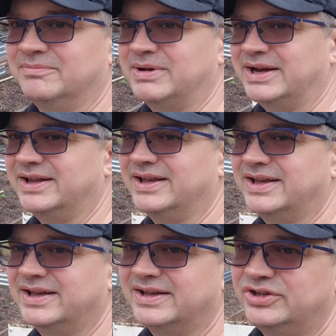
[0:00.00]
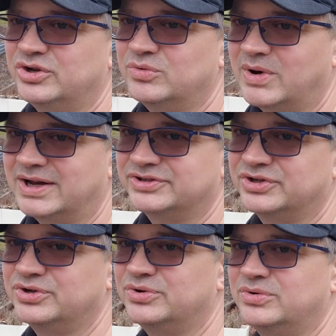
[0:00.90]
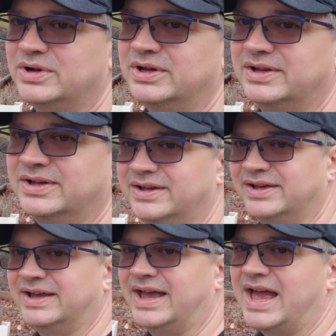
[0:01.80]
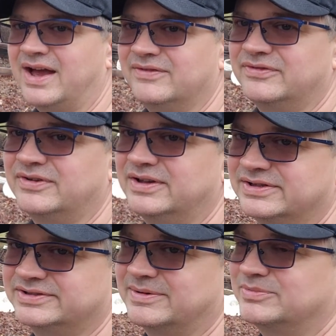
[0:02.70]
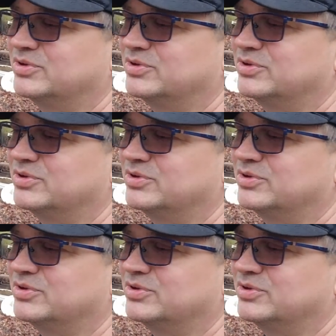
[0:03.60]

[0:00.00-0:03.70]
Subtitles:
But you want to have some